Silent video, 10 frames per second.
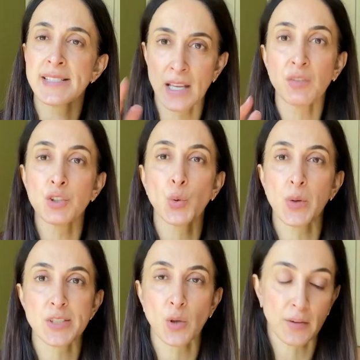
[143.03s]
Every two
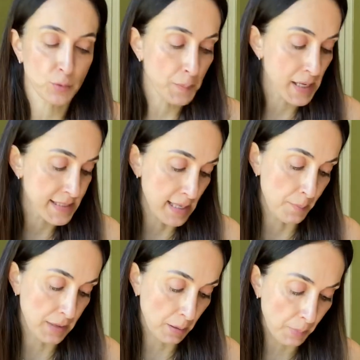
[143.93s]
weeks you have to pay
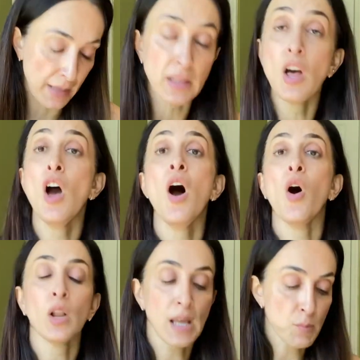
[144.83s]
something, but
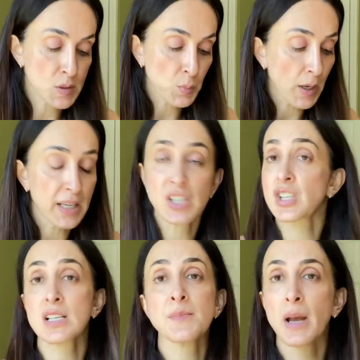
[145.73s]
all I was waiting
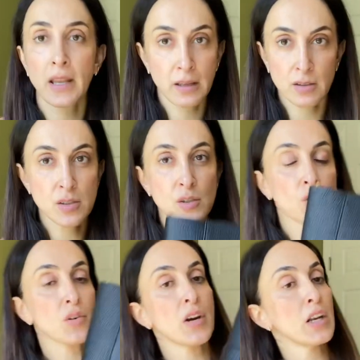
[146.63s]
just my store
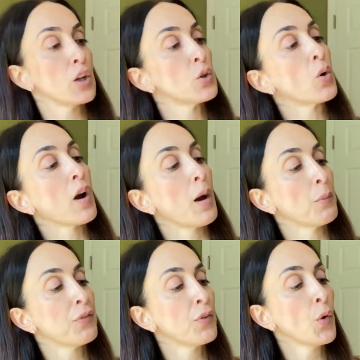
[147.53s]
credit to come
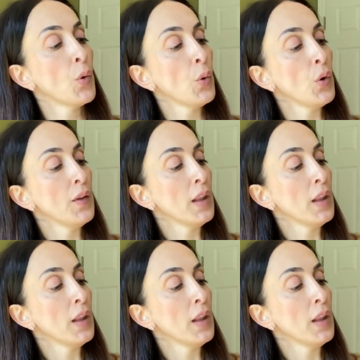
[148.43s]
through.